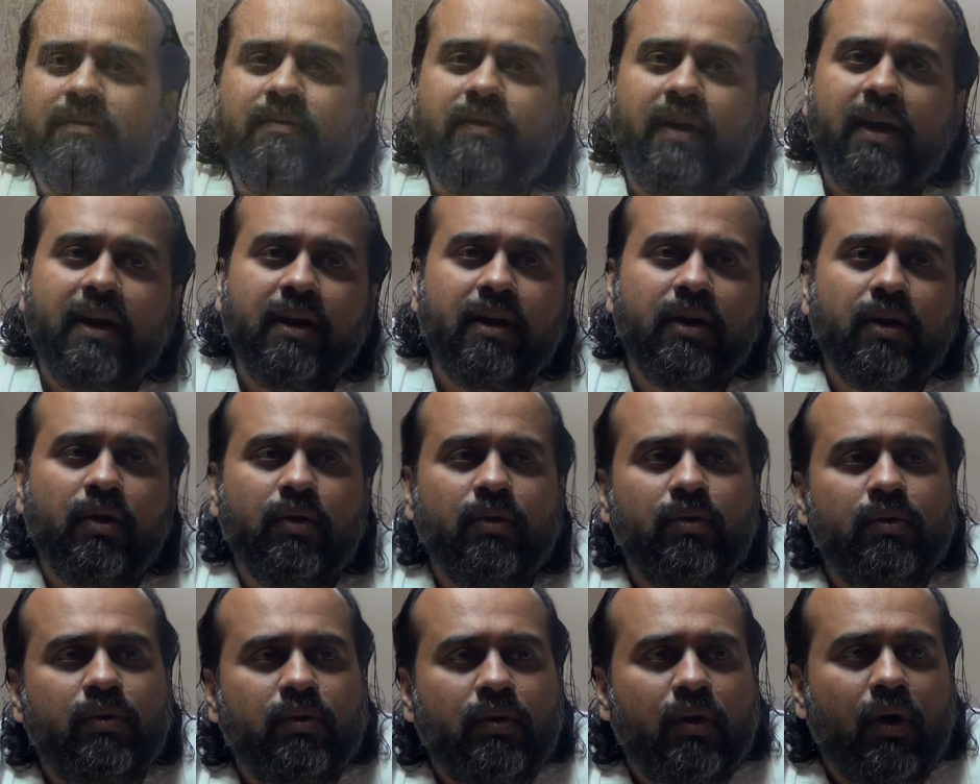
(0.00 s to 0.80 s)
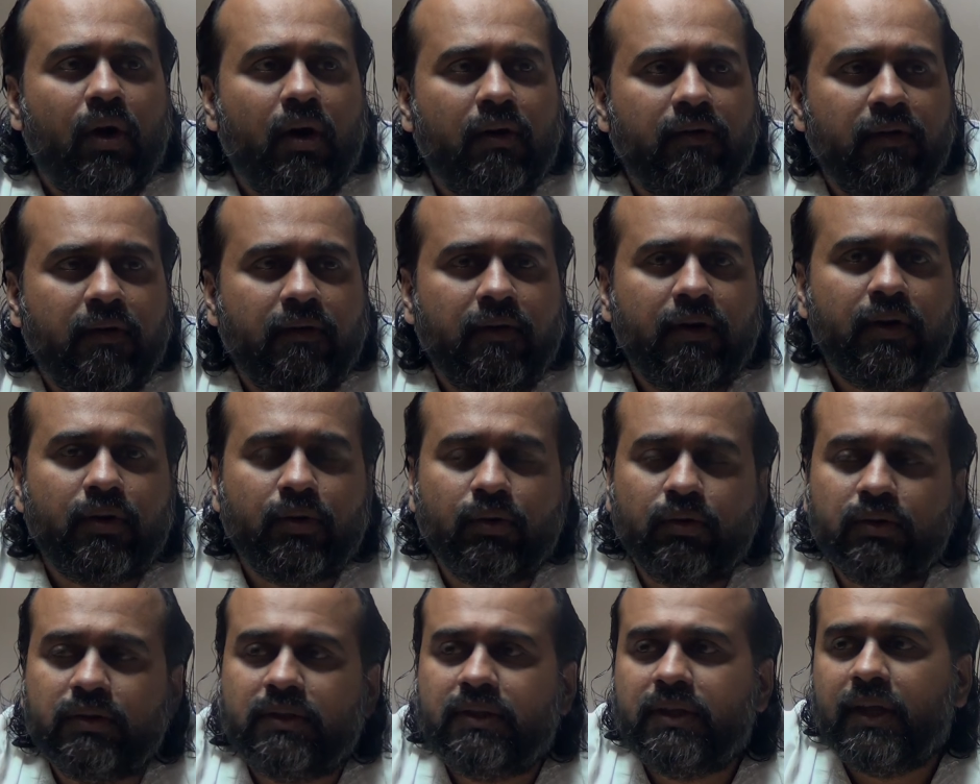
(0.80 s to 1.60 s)
value of our
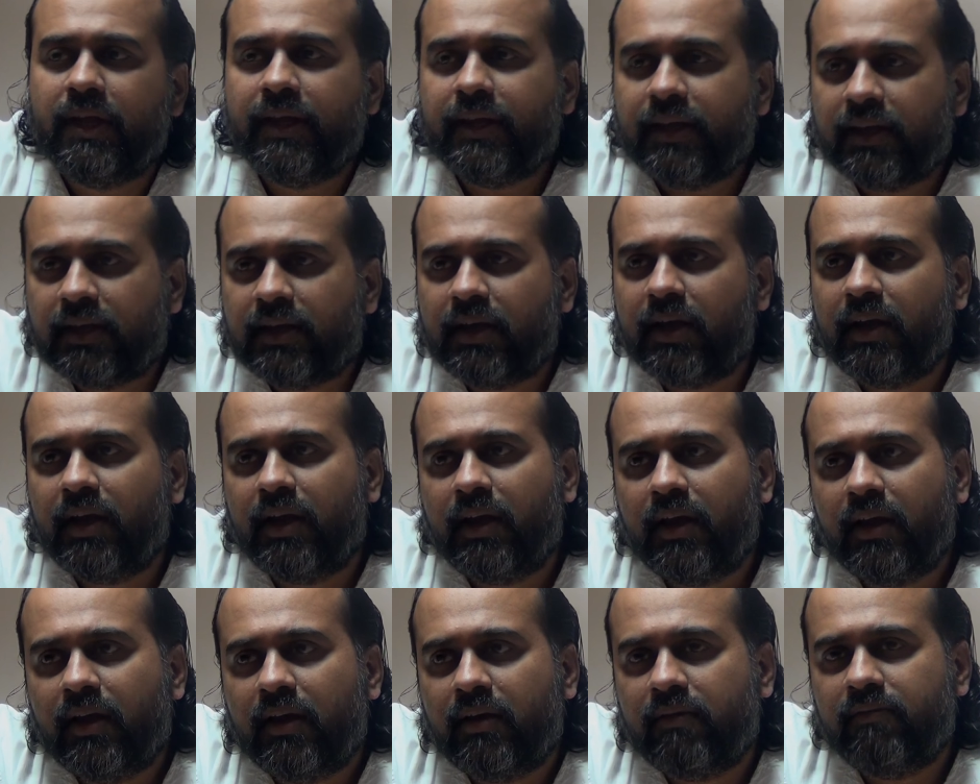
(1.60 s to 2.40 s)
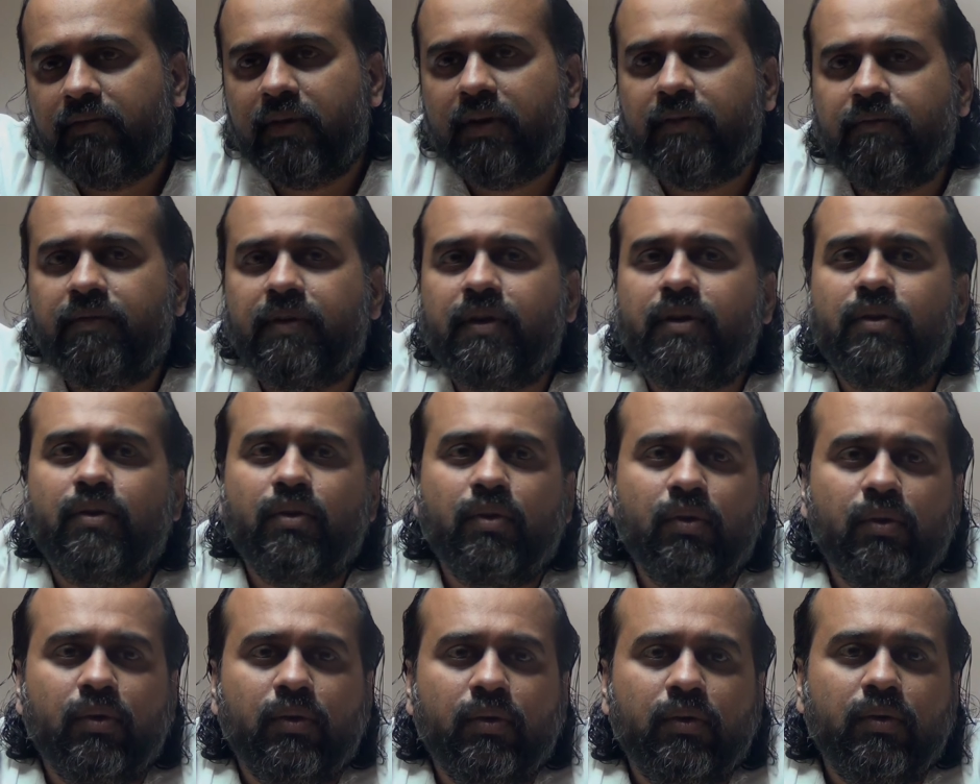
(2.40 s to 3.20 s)
own thinking when we
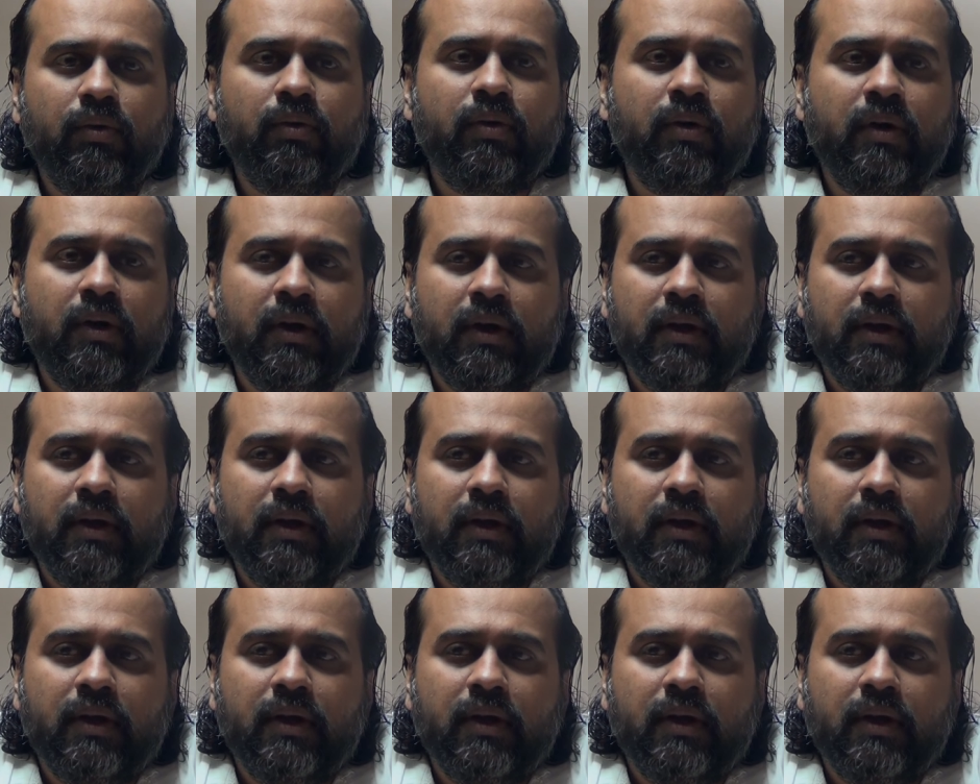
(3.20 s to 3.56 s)
know